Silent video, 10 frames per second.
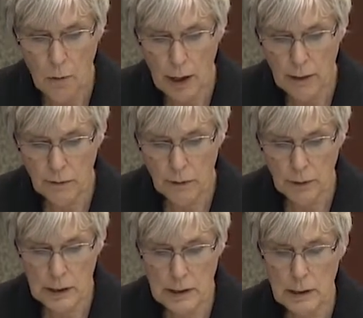One of the
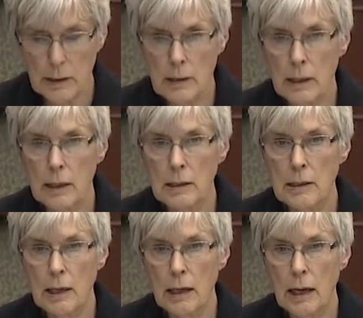reasons is
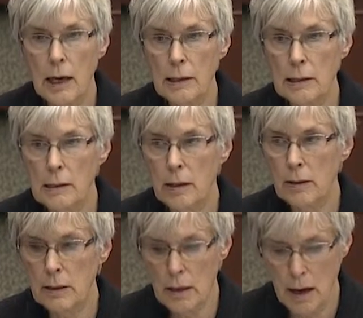that it cuts
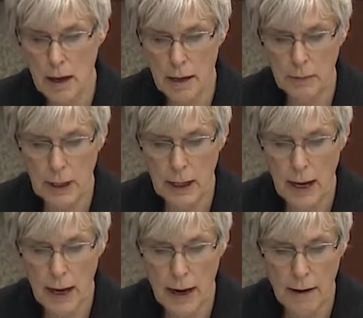the time in
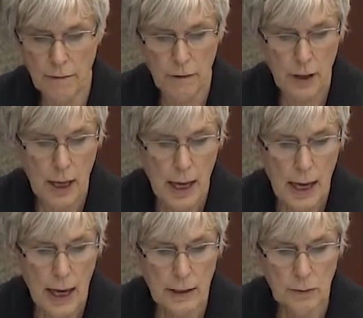half,
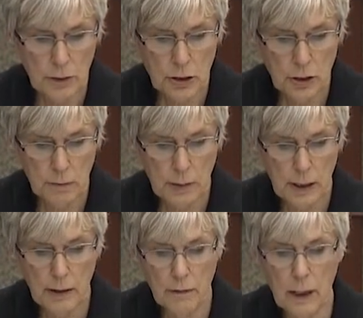as we should be
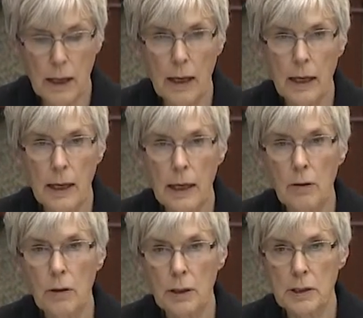giving
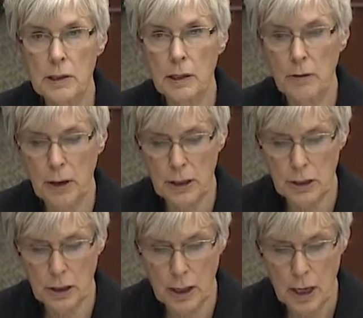equal
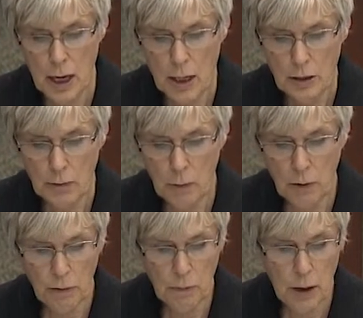consideration to
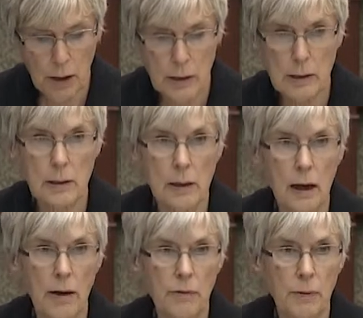both parts
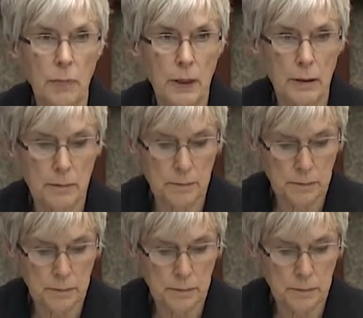of the bill.